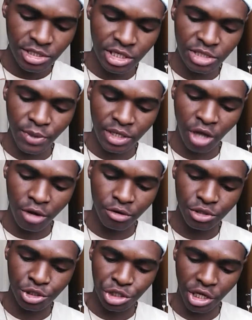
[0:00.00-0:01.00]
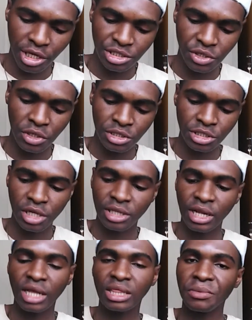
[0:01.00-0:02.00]
it's McDonald's chicken, so it's not
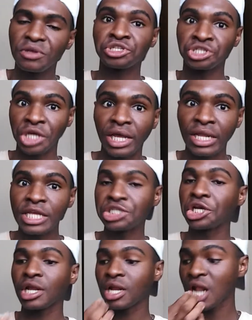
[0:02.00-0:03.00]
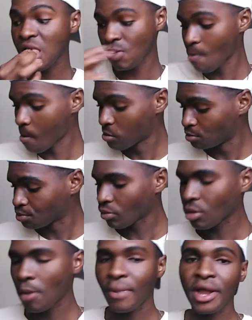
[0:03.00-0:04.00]
like the most chickeny chicken,
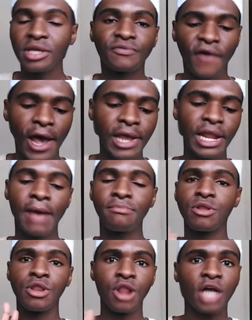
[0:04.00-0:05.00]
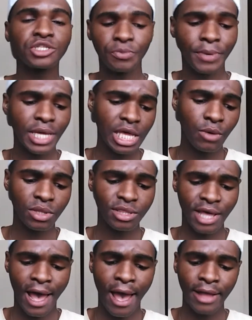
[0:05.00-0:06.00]
but it's fine. I'm not too picky with
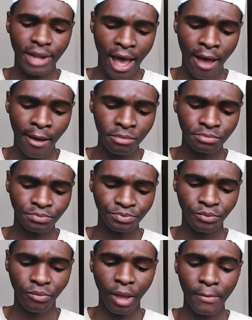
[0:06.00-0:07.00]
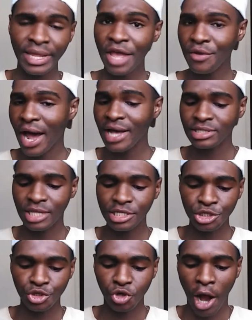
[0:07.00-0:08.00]
that. But yeah, you guys,
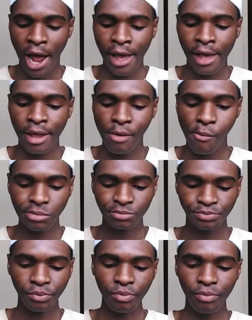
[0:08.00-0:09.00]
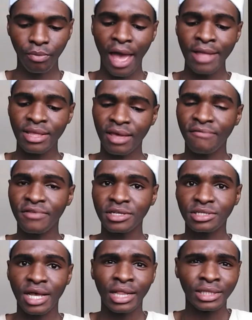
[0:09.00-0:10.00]
let's try and give
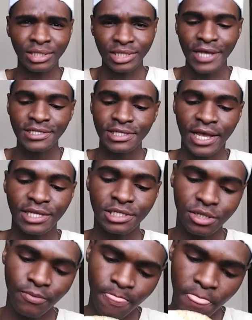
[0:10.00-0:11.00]
this a little taste.